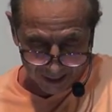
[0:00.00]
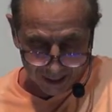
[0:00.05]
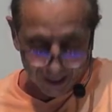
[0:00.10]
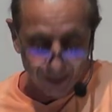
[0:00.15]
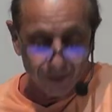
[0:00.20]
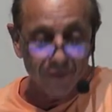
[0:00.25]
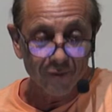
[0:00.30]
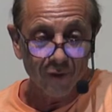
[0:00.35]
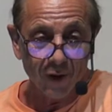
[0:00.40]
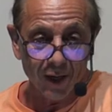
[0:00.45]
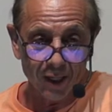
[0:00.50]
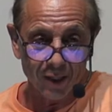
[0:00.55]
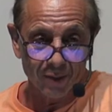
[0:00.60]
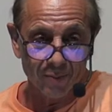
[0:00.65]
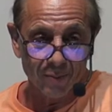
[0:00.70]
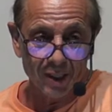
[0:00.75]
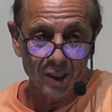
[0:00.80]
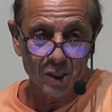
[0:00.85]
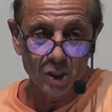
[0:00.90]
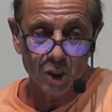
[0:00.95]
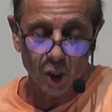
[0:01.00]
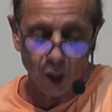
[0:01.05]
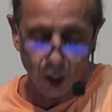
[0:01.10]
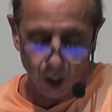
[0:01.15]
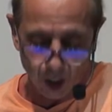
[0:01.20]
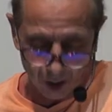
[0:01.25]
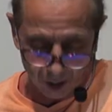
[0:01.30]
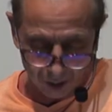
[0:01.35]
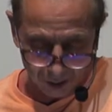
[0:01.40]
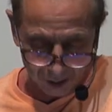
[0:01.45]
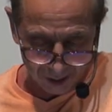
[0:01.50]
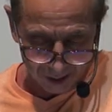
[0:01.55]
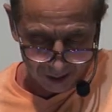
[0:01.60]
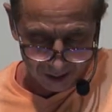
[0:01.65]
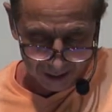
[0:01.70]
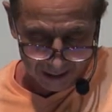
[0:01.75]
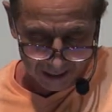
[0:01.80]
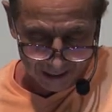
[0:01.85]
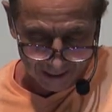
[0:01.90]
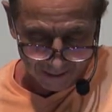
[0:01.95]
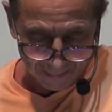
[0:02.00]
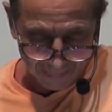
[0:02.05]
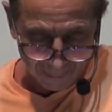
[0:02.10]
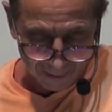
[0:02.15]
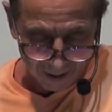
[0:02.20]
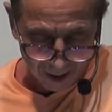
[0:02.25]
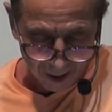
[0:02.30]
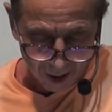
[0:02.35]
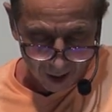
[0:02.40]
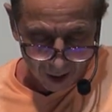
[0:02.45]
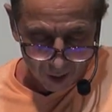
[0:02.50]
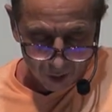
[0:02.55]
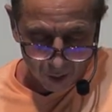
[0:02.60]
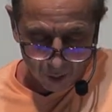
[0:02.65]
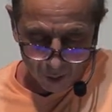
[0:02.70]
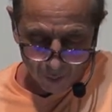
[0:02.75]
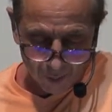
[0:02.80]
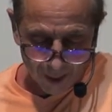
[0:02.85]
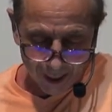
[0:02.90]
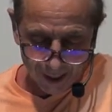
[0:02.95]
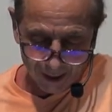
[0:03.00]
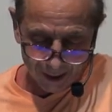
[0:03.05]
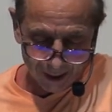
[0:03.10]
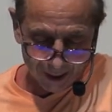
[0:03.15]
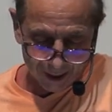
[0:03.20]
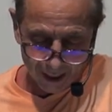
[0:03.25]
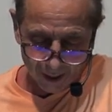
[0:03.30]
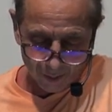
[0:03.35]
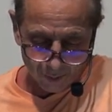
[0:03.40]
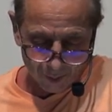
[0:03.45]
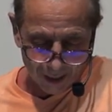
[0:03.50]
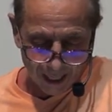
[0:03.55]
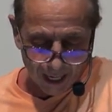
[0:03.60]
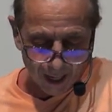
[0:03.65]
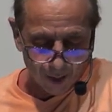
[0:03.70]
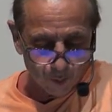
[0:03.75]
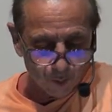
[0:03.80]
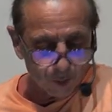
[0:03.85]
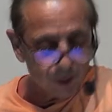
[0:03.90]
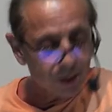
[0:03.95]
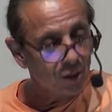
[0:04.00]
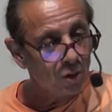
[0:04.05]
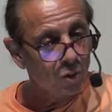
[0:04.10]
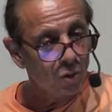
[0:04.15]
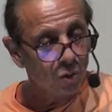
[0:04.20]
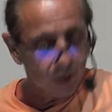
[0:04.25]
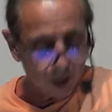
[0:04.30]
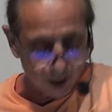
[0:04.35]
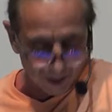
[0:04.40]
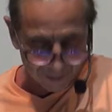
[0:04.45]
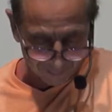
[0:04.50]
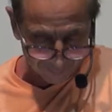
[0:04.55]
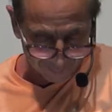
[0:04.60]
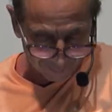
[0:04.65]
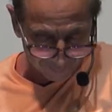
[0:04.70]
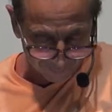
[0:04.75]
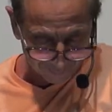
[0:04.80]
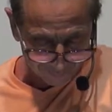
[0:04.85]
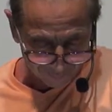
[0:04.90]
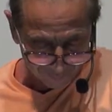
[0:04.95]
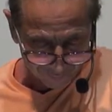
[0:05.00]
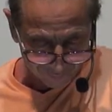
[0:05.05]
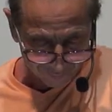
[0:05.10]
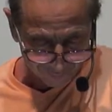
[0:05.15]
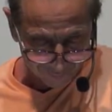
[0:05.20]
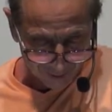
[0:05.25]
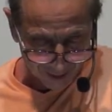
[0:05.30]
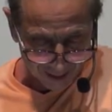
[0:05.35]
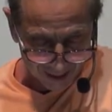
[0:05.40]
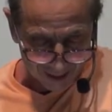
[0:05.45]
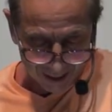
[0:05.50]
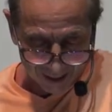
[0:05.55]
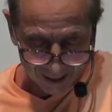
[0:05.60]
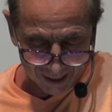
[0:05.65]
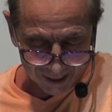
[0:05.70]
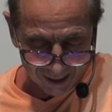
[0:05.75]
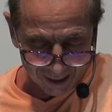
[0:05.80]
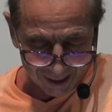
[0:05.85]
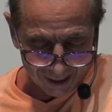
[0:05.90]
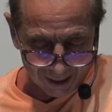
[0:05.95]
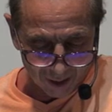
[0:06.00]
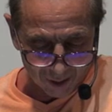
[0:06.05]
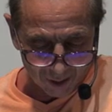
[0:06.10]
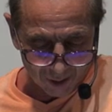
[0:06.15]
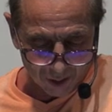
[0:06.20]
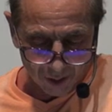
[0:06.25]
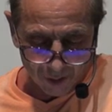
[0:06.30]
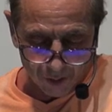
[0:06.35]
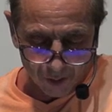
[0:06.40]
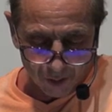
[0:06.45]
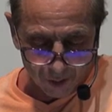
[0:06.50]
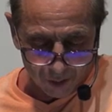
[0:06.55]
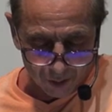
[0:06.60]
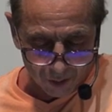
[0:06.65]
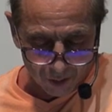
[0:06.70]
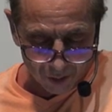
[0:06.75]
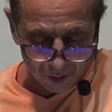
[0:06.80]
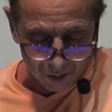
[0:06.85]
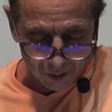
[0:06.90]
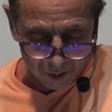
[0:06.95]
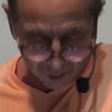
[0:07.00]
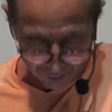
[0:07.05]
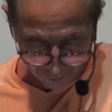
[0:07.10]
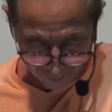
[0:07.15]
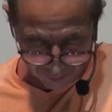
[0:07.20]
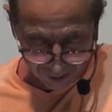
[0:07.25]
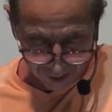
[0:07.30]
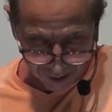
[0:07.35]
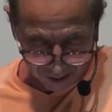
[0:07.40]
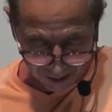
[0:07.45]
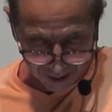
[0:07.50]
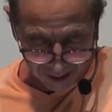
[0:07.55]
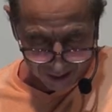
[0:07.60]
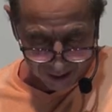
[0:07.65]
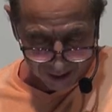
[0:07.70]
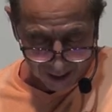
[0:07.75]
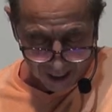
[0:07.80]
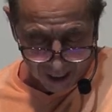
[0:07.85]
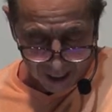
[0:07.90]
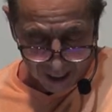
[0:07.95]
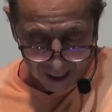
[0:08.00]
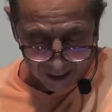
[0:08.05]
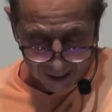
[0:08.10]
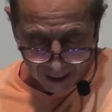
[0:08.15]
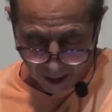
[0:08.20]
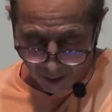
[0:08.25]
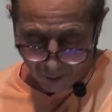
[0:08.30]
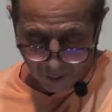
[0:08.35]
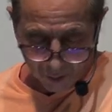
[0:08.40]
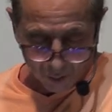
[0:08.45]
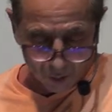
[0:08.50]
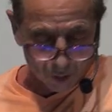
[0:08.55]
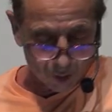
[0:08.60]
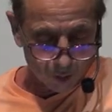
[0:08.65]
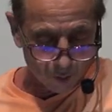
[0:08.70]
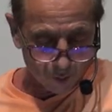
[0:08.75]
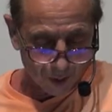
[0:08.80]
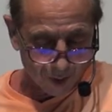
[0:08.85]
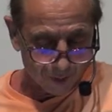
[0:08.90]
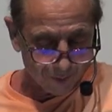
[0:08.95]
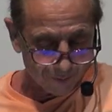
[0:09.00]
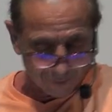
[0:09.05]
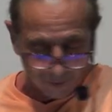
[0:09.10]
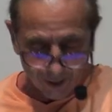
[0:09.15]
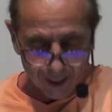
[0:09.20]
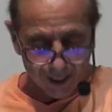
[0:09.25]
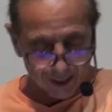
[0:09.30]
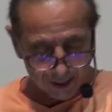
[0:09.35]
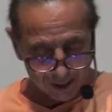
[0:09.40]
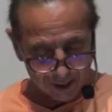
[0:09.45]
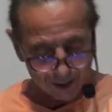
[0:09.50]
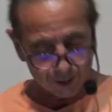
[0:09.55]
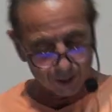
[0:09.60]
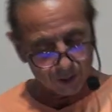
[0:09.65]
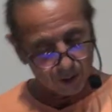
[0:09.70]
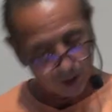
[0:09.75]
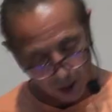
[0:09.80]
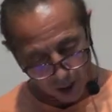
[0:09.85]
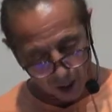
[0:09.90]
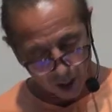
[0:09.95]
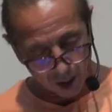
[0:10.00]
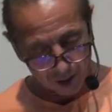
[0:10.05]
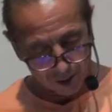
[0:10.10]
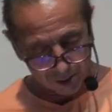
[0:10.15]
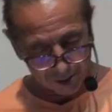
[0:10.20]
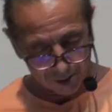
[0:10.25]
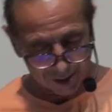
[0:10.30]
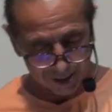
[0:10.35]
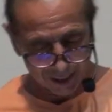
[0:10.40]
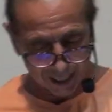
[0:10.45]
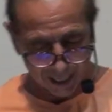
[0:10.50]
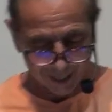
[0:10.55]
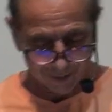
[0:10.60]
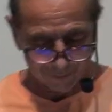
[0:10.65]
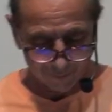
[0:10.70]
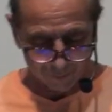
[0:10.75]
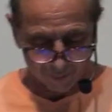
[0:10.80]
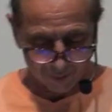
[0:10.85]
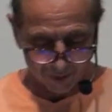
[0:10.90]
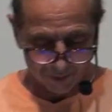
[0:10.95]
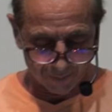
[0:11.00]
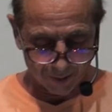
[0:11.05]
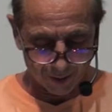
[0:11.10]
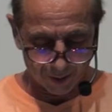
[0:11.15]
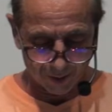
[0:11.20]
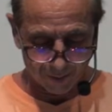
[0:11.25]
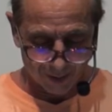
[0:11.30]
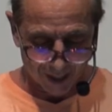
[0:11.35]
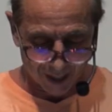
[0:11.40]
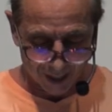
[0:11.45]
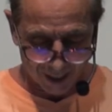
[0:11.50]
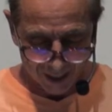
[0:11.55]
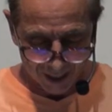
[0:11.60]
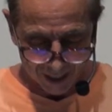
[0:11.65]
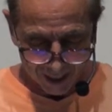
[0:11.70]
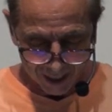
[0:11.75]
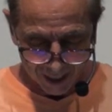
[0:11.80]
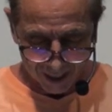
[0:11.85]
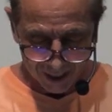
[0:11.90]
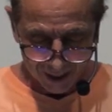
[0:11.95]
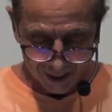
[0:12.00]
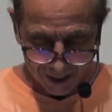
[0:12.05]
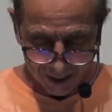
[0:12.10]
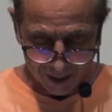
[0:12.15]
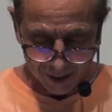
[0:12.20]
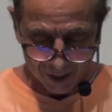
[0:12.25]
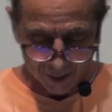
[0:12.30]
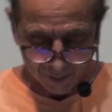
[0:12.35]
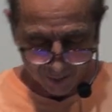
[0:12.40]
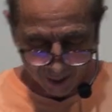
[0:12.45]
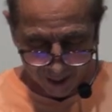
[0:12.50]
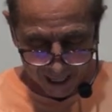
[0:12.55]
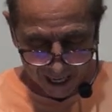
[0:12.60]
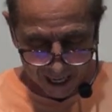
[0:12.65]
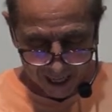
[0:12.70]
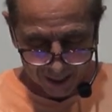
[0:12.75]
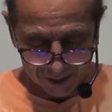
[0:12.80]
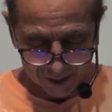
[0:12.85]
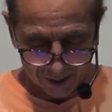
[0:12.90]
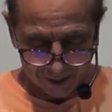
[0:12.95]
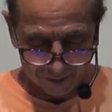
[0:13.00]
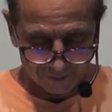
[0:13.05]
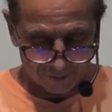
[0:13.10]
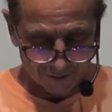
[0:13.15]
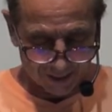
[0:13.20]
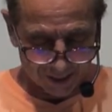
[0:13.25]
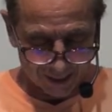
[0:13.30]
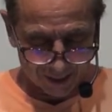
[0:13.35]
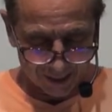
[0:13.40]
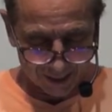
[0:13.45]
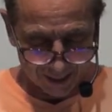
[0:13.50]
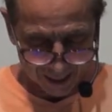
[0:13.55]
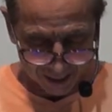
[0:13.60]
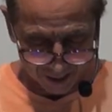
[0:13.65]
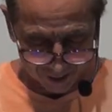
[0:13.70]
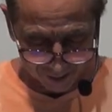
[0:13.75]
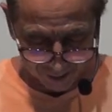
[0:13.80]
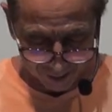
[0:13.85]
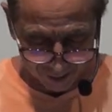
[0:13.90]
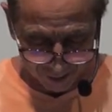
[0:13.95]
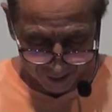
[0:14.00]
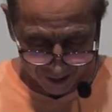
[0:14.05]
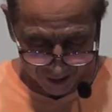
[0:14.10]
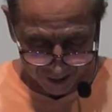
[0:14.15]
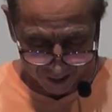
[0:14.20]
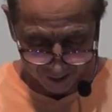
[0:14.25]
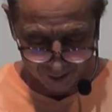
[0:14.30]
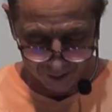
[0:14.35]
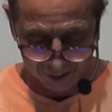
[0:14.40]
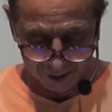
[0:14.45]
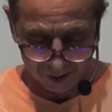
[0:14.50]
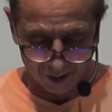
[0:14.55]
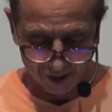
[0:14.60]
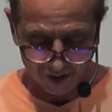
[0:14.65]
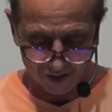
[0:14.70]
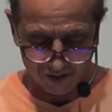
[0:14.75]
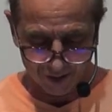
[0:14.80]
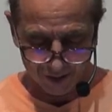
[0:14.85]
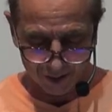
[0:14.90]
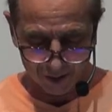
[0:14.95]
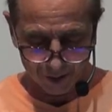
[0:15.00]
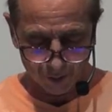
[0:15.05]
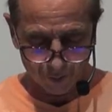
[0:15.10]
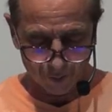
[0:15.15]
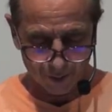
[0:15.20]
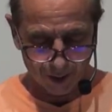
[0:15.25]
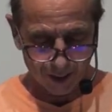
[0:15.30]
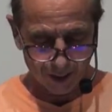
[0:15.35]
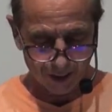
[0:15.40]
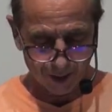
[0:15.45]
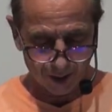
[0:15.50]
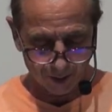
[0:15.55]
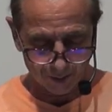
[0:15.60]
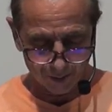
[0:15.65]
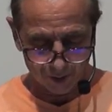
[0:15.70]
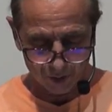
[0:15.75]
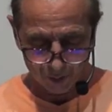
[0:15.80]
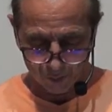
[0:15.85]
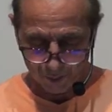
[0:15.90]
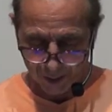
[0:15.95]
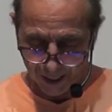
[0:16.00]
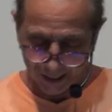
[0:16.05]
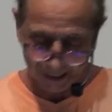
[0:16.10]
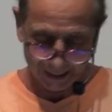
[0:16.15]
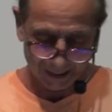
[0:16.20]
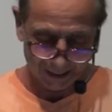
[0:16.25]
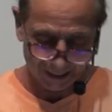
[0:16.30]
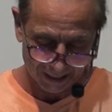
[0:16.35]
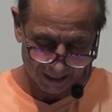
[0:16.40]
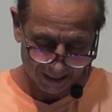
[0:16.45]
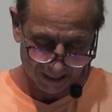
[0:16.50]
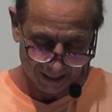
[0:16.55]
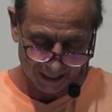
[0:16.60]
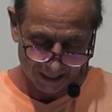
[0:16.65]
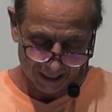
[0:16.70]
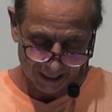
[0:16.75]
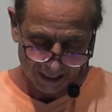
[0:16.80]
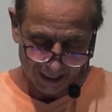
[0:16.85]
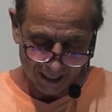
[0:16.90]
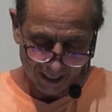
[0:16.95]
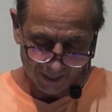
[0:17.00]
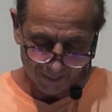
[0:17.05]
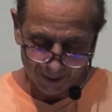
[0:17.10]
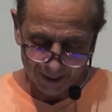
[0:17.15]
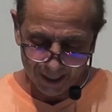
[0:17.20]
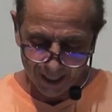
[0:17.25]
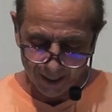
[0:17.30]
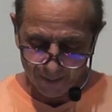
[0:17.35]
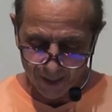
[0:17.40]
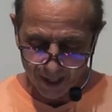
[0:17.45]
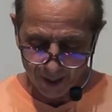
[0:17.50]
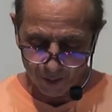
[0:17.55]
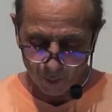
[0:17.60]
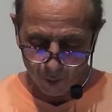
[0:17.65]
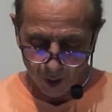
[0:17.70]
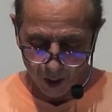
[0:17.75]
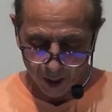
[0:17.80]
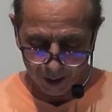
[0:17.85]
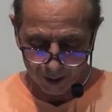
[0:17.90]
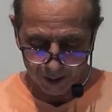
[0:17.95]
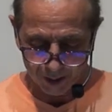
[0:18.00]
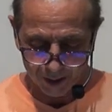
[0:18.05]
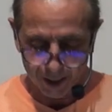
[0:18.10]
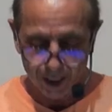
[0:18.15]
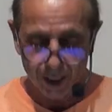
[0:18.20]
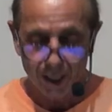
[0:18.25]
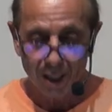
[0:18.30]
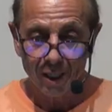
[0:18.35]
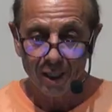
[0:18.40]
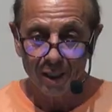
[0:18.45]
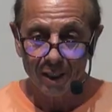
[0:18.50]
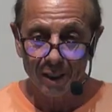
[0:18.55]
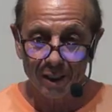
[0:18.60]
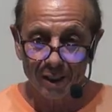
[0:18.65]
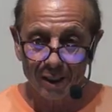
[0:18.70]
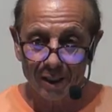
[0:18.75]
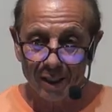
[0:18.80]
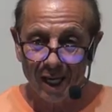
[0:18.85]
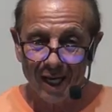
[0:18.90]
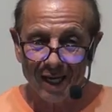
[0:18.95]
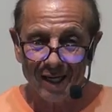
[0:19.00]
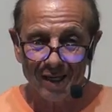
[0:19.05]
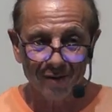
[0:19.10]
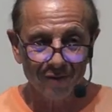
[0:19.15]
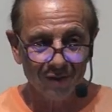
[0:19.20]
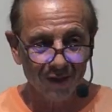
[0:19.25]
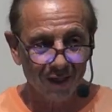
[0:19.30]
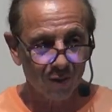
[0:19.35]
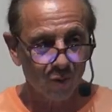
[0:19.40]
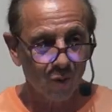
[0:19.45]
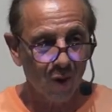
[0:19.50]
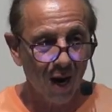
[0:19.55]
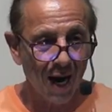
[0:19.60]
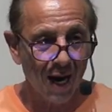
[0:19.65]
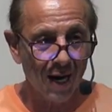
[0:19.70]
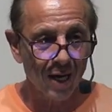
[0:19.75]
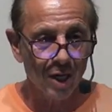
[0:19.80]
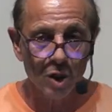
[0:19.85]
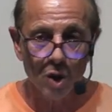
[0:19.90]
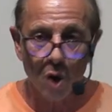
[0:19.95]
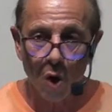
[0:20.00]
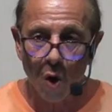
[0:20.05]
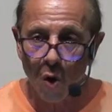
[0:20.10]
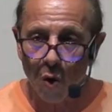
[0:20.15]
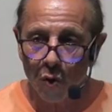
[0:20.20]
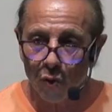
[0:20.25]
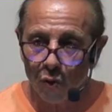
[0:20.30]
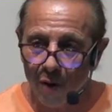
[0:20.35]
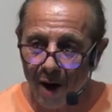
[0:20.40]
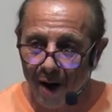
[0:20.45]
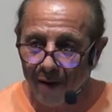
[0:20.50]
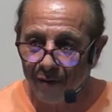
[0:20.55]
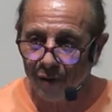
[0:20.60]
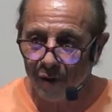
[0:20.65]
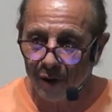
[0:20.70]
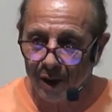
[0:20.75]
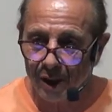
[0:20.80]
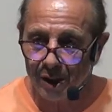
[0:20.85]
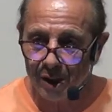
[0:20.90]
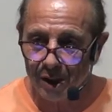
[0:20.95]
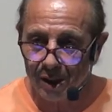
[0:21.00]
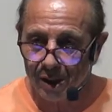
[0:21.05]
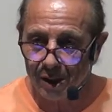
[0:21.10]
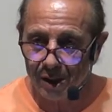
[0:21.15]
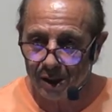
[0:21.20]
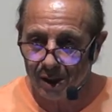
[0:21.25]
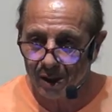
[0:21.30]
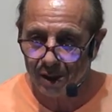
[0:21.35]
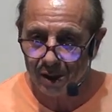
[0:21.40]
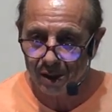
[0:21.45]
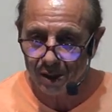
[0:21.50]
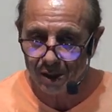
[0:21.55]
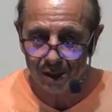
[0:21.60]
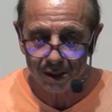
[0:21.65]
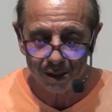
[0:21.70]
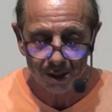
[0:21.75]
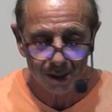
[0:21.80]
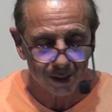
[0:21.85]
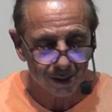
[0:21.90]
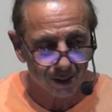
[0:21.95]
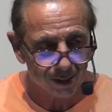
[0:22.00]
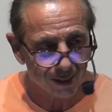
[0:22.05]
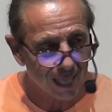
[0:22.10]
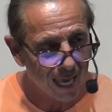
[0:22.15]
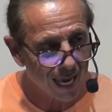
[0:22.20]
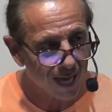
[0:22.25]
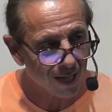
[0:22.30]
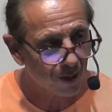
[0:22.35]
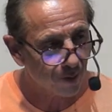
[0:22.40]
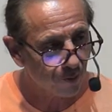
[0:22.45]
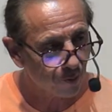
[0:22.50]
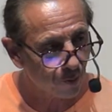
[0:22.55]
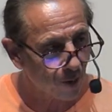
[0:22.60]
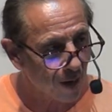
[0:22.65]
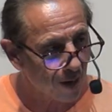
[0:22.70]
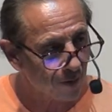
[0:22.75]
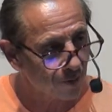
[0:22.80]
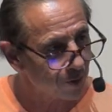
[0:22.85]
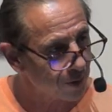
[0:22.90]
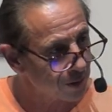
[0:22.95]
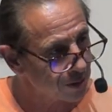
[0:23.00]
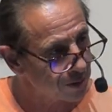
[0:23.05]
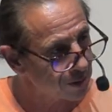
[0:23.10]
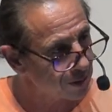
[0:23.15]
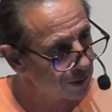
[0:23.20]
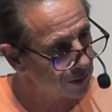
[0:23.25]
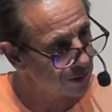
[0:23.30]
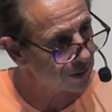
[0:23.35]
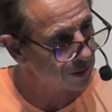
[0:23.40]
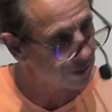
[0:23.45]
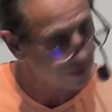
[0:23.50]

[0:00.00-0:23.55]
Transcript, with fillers: Invited means called to the wedding, and they were not willing to come. Again, he sent out other servants, saying, Tell those who are invited or called, See, I have prepared my dinner, my oxen and fatted cattle are killed, and all things are ready. Come to the wedding. But they made what? Light of it. Why? No reverence. Lack of reverence.